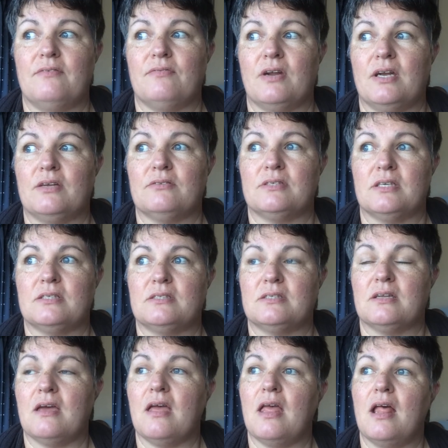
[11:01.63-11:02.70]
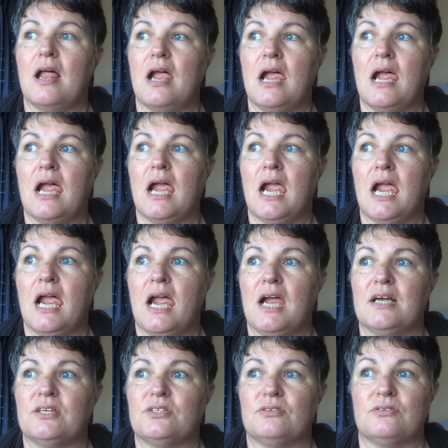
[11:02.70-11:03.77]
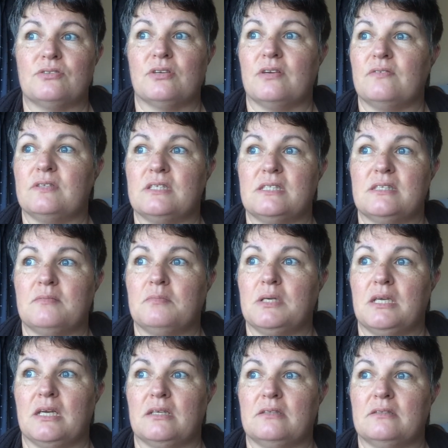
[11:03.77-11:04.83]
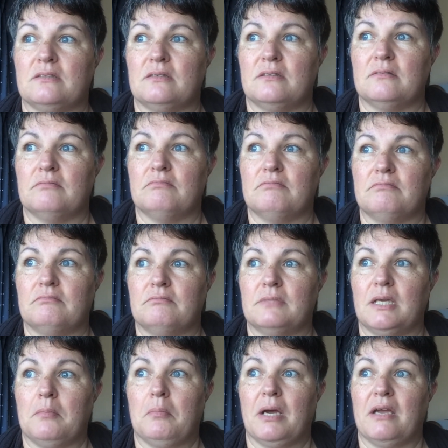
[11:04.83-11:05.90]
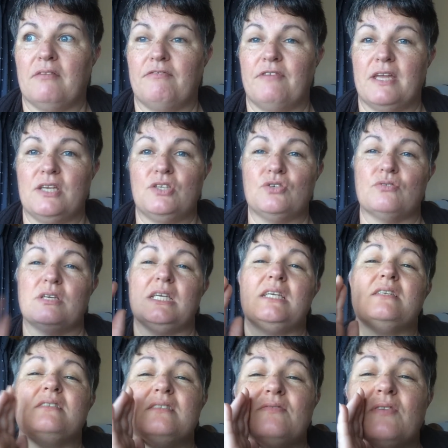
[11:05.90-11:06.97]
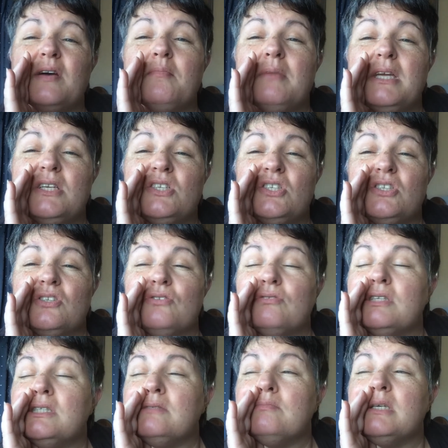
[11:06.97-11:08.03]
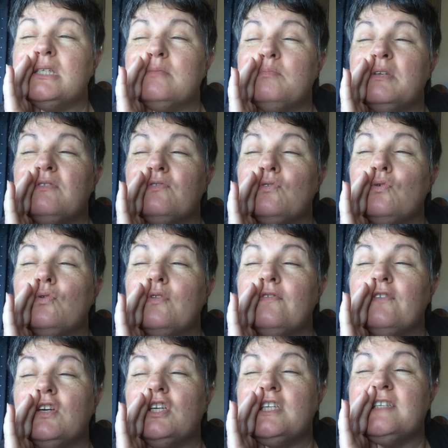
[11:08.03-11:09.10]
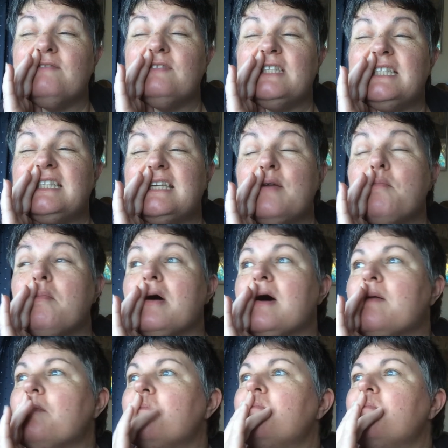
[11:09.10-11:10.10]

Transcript: Friday or Saturday. So it's not even December yet. It might offend your ears if I mention Christmas before the 1st of December.